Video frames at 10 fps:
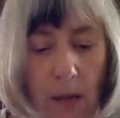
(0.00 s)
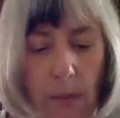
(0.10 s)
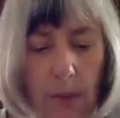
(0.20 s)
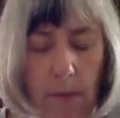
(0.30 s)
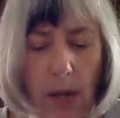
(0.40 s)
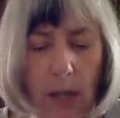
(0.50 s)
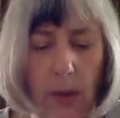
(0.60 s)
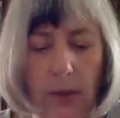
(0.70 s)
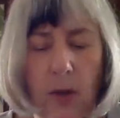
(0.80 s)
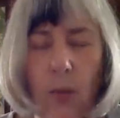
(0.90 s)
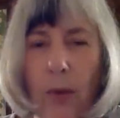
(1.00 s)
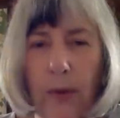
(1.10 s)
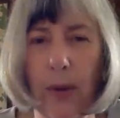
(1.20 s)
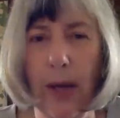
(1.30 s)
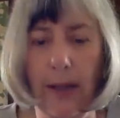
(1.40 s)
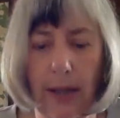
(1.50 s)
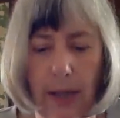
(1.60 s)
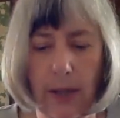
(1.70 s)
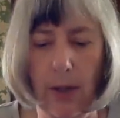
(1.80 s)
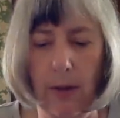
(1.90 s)
But uh, my question was around
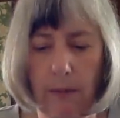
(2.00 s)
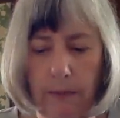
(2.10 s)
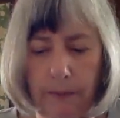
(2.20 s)
NATO.